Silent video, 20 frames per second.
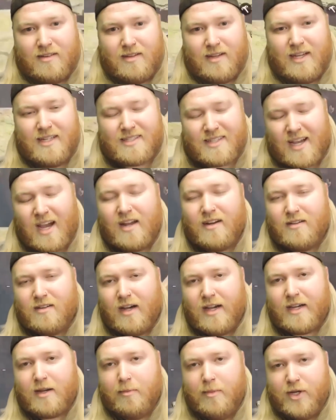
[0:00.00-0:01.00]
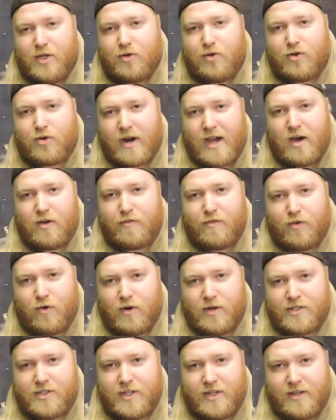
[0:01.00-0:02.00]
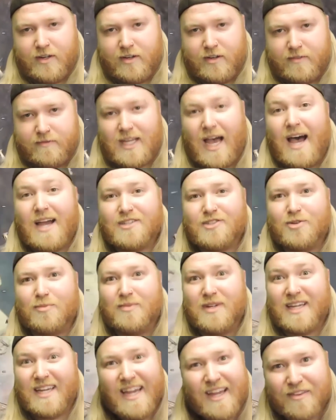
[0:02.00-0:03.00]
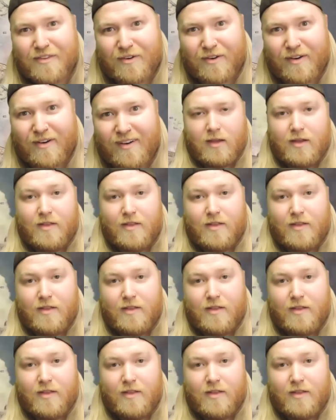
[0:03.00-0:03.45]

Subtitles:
It's kind of like a middle ground for us here. Ties them together.